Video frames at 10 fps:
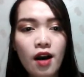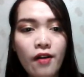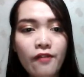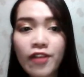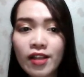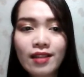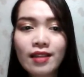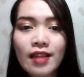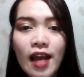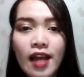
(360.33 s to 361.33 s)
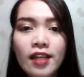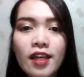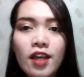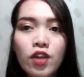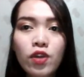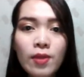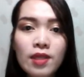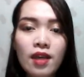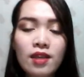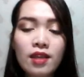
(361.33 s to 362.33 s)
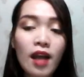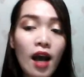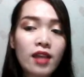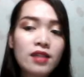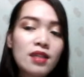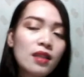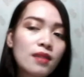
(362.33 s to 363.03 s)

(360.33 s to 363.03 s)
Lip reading: feels like, you would say that this